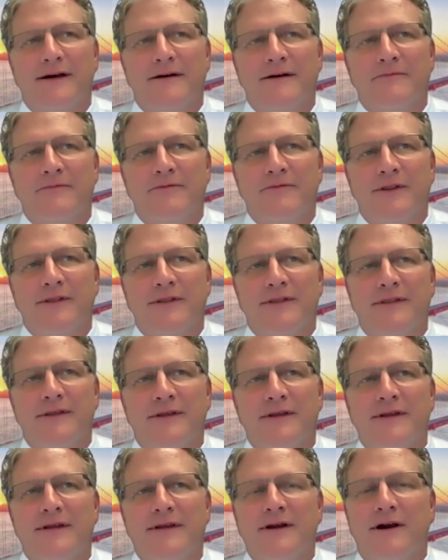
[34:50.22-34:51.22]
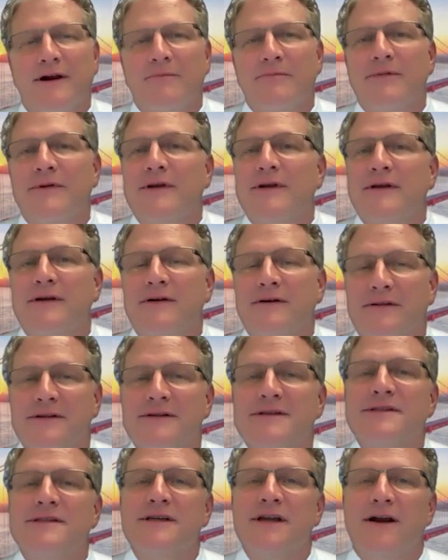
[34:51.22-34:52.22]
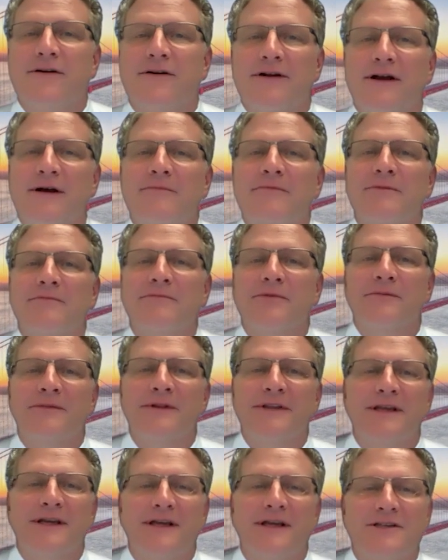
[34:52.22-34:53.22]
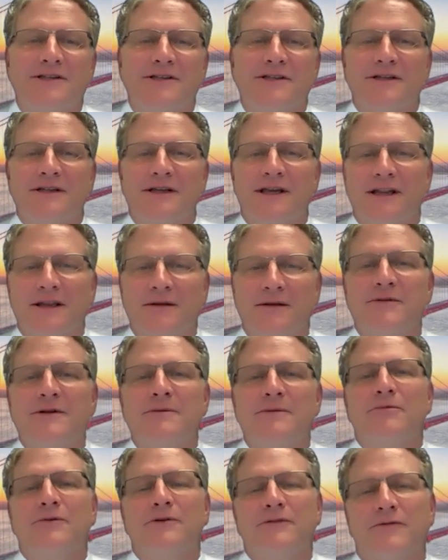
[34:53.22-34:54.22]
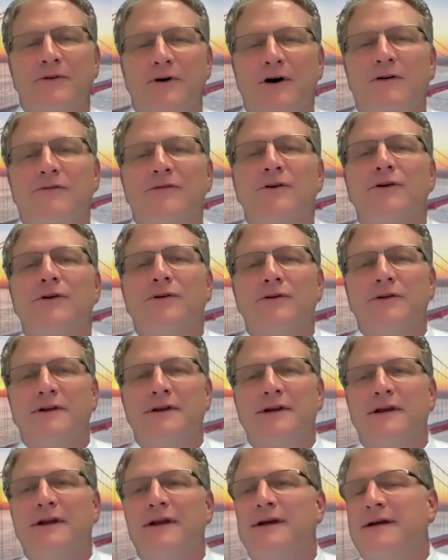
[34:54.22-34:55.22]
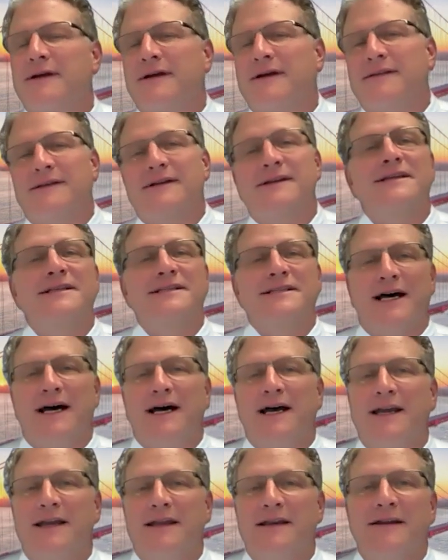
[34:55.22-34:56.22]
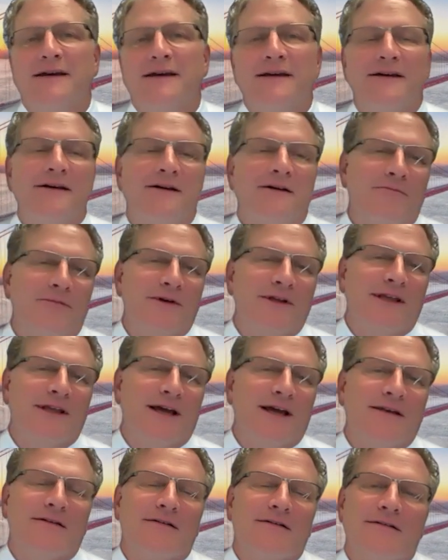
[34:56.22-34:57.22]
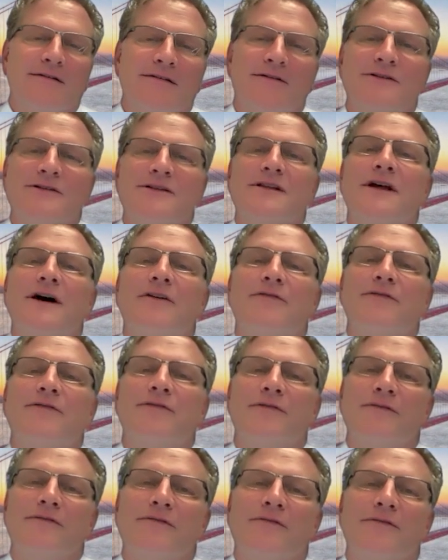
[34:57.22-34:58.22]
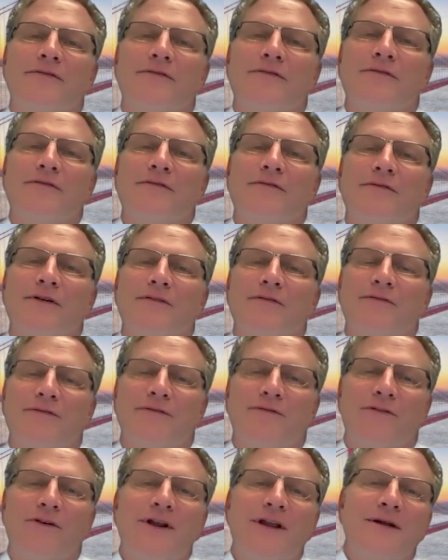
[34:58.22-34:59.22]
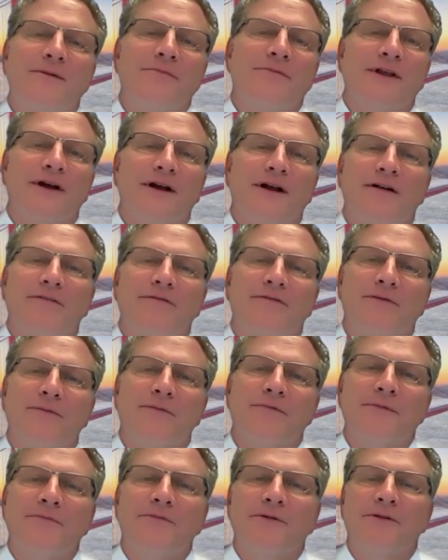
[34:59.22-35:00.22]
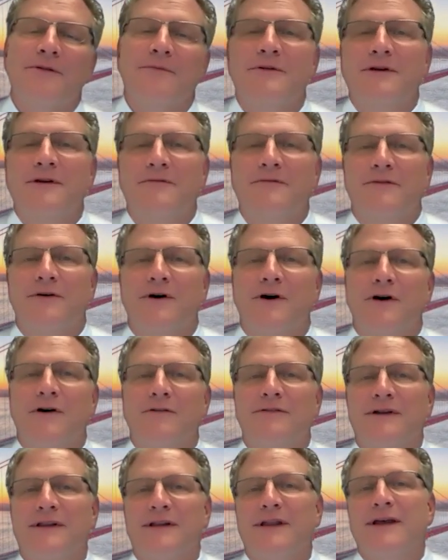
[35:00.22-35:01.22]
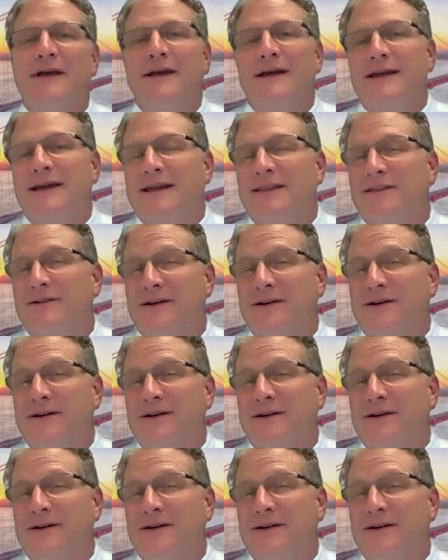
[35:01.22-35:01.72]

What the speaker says: with the ERP or the CRM implementation and getting people involved early to design, but yet there's enough freedom there for people to be involved and get their